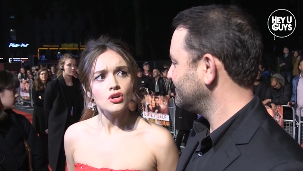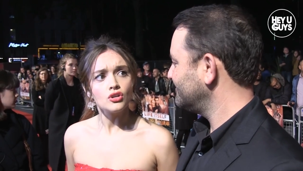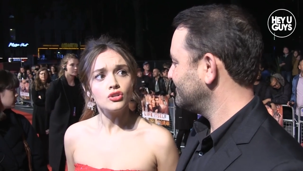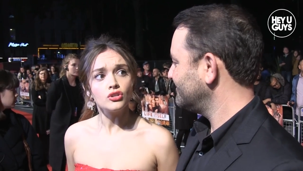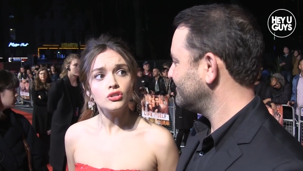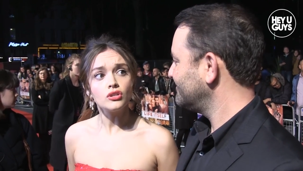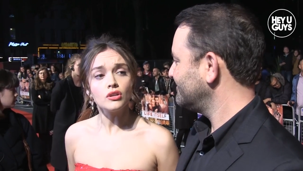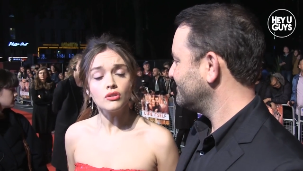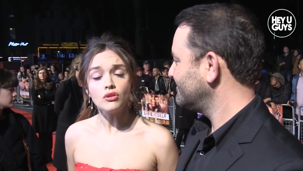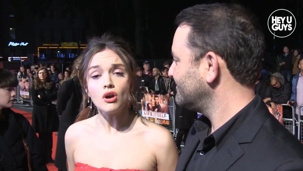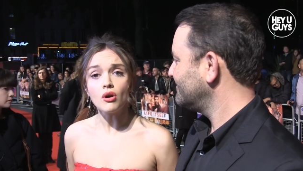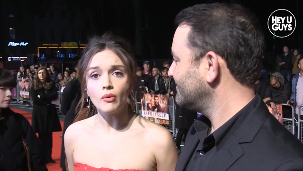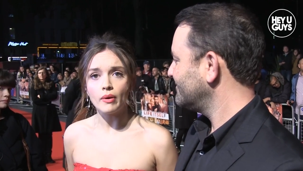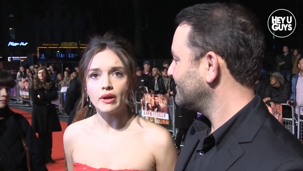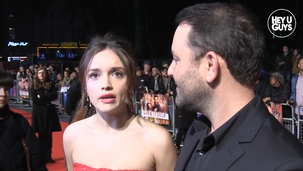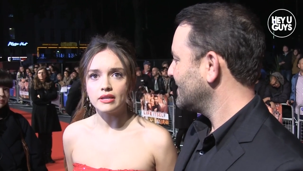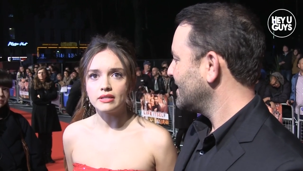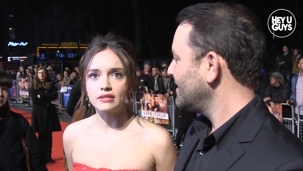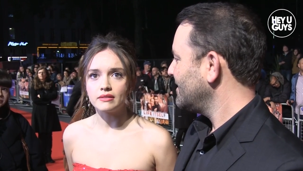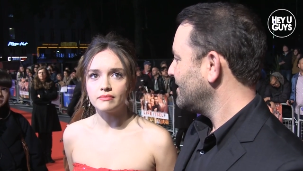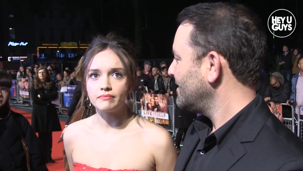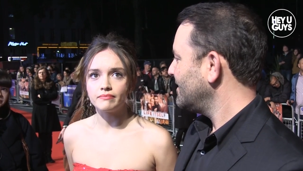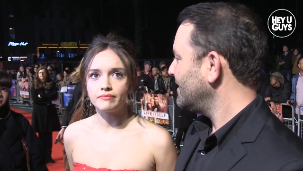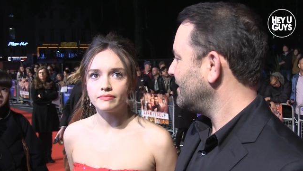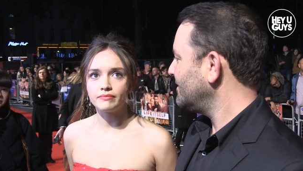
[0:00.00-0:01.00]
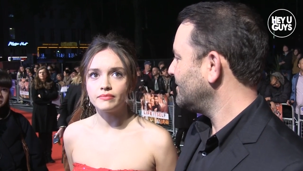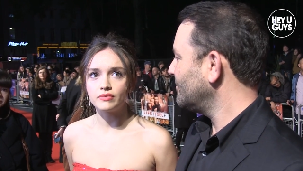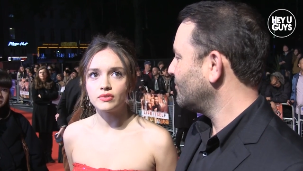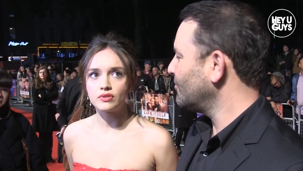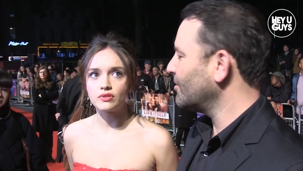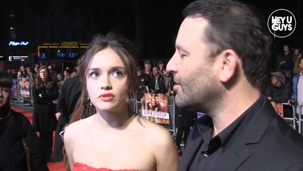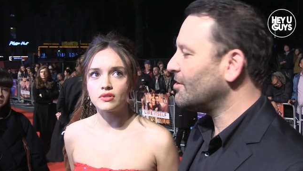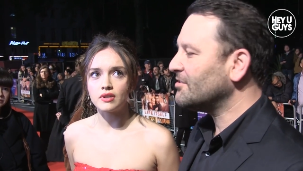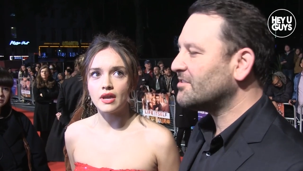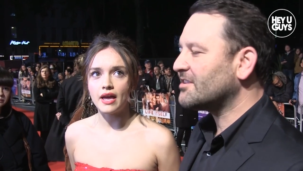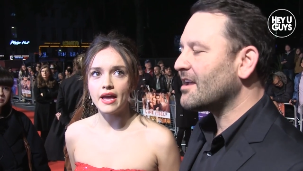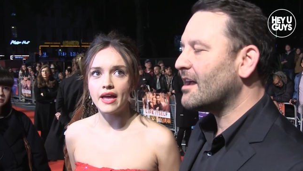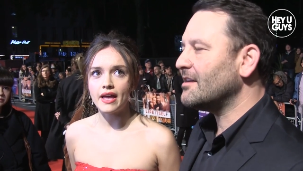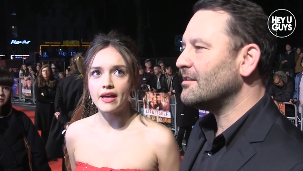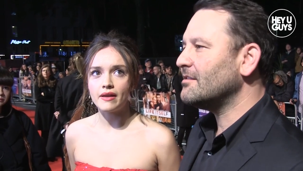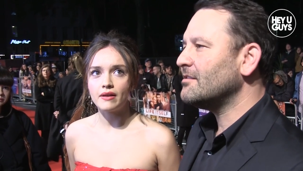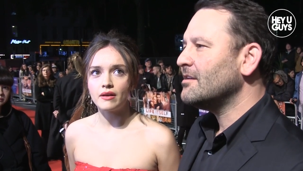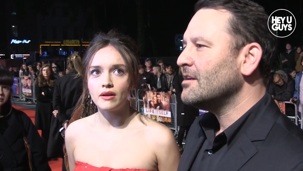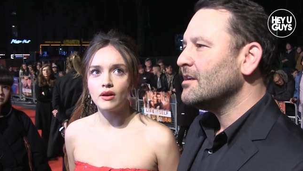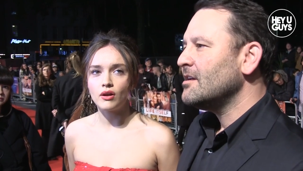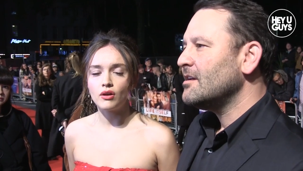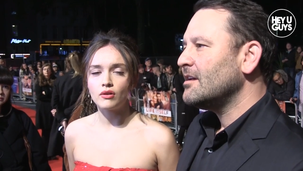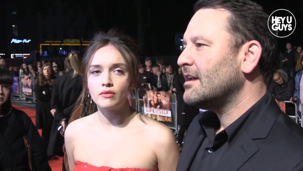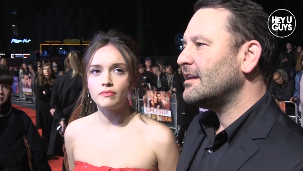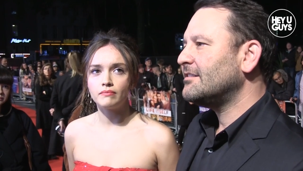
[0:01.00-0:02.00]
Speaker 1: You know, it, the world's got it.
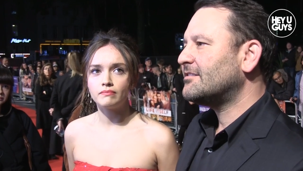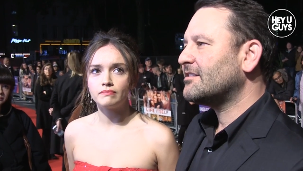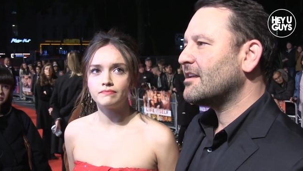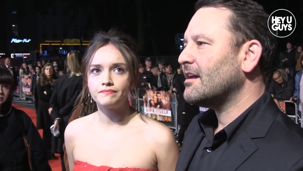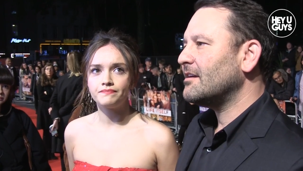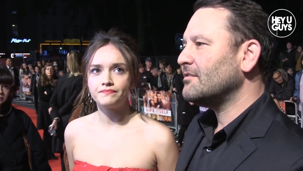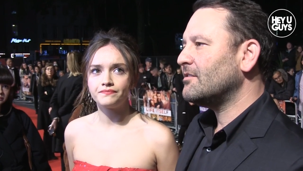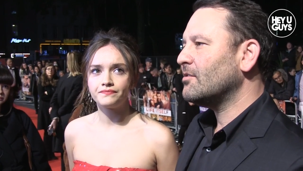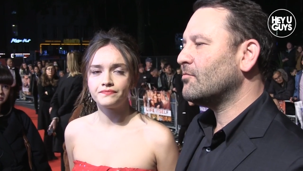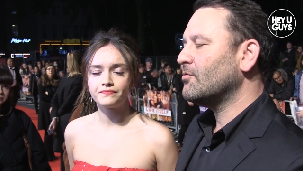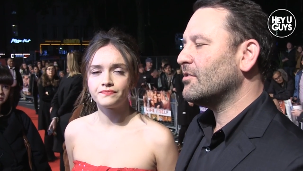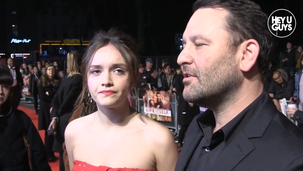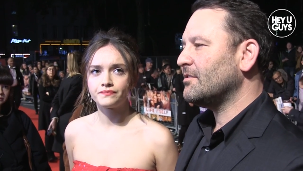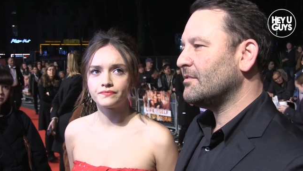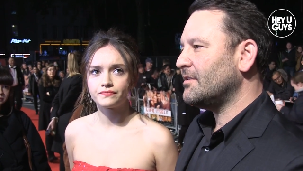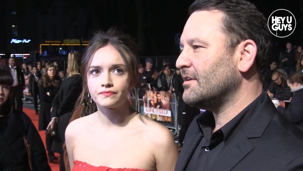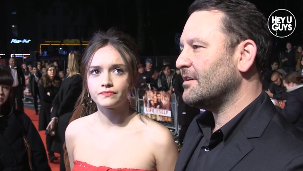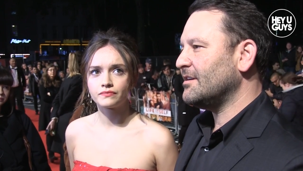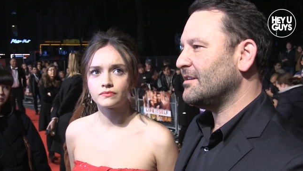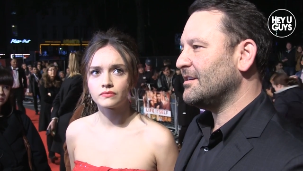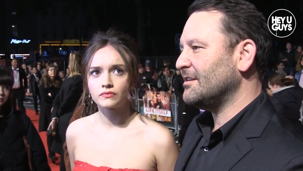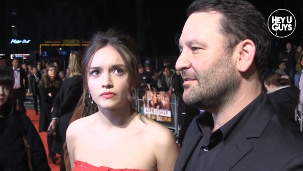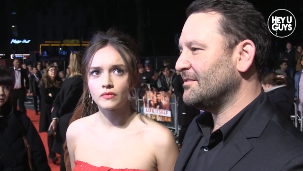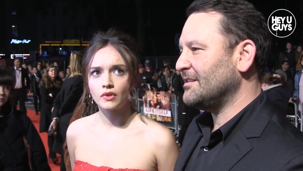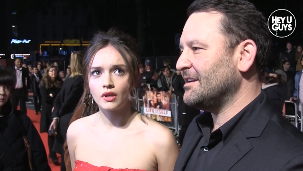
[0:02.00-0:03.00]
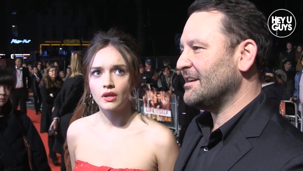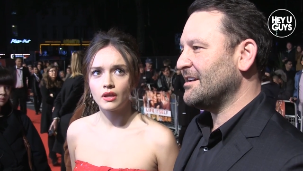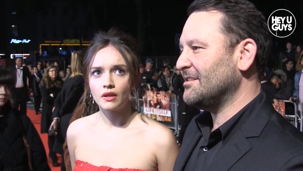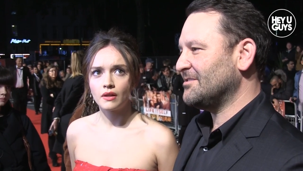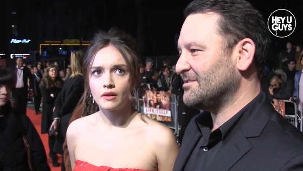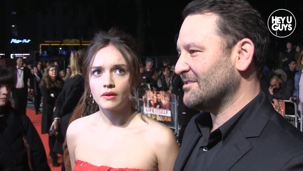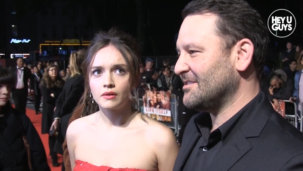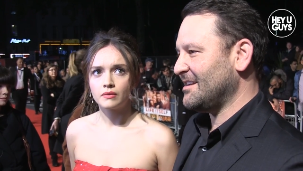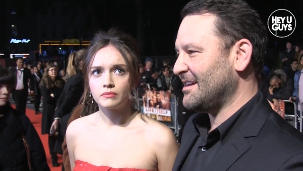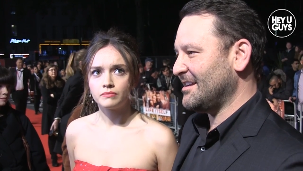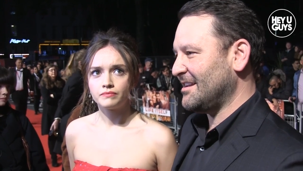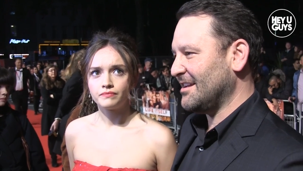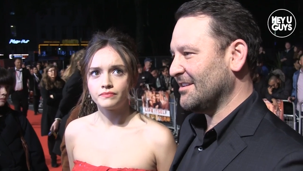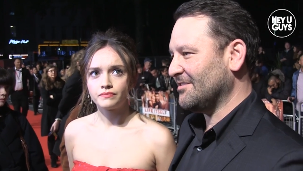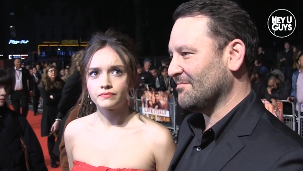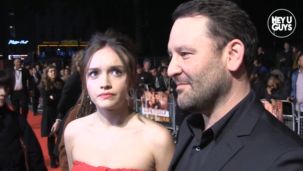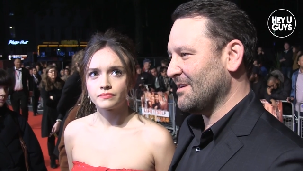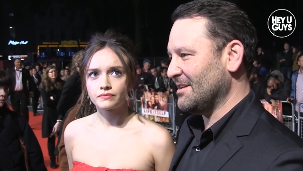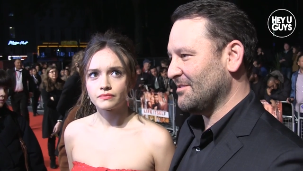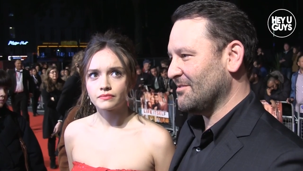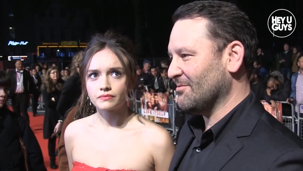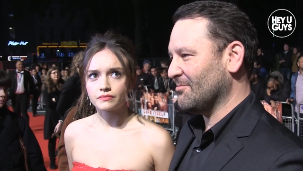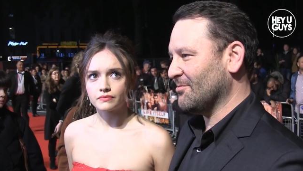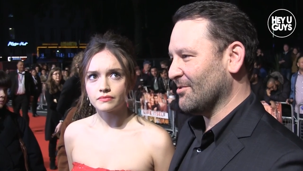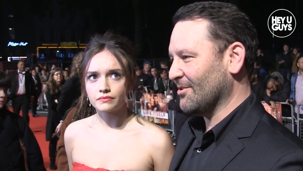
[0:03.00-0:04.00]
It's got, the the it, the internet has
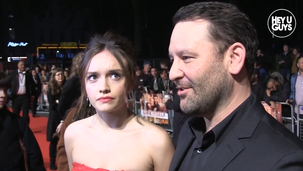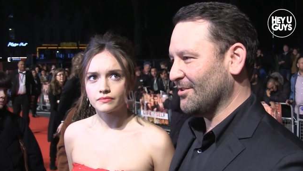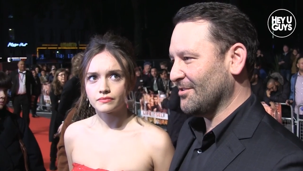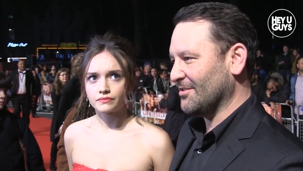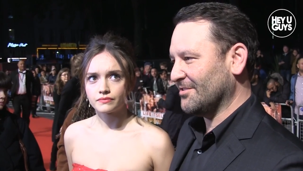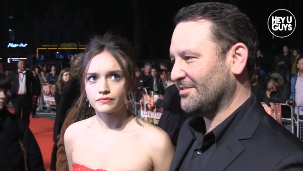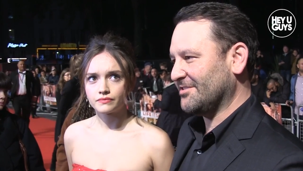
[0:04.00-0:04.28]
made the world